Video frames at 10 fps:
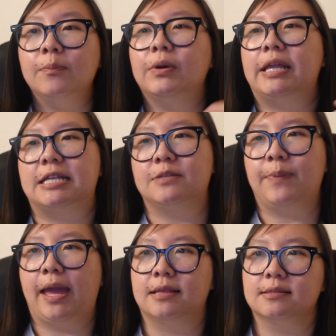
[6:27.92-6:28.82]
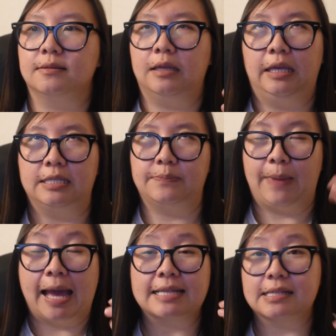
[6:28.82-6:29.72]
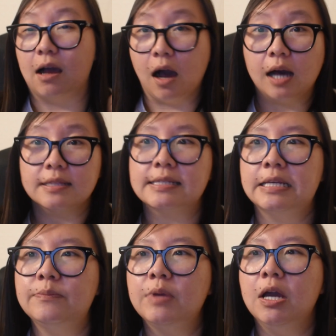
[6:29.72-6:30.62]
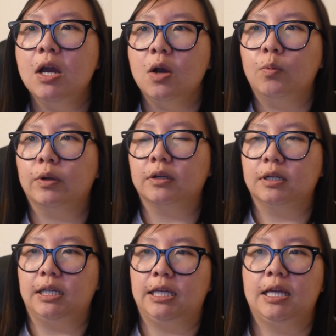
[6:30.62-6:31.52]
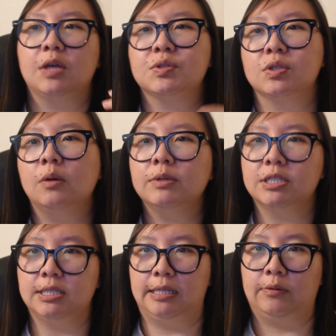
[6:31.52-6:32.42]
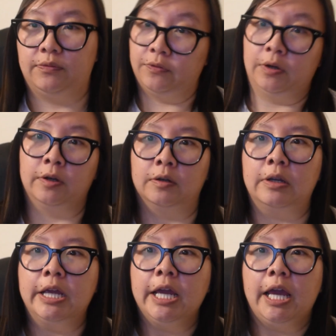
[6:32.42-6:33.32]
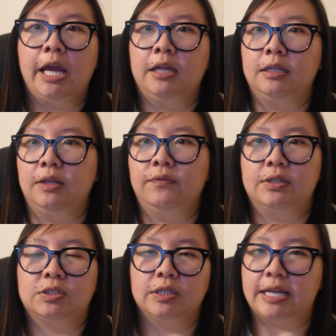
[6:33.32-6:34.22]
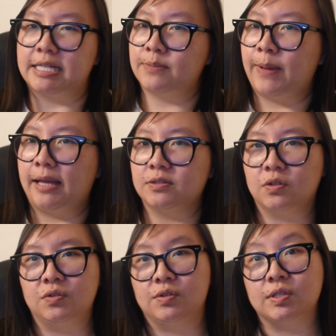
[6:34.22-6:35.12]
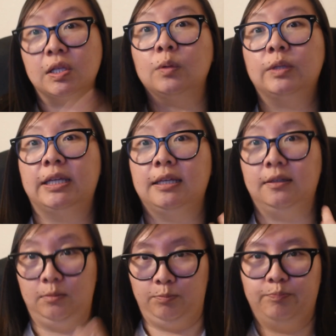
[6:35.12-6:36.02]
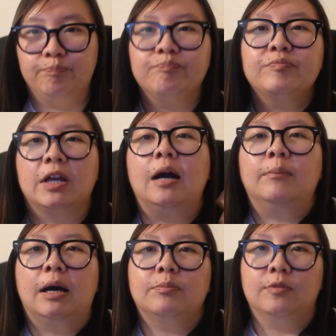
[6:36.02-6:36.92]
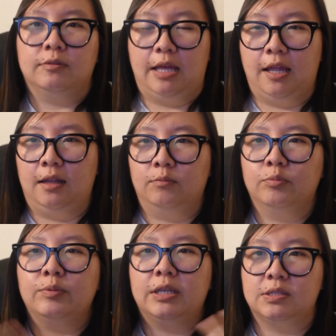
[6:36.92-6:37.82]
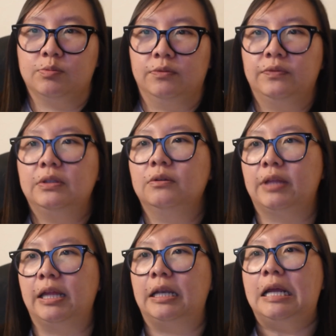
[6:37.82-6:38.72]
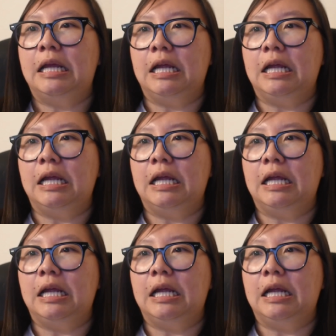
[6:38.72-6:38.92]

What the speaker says: but his past haunts him, where he has so much secret for her, and eventually his past starts to slowly come up and gets revealed. And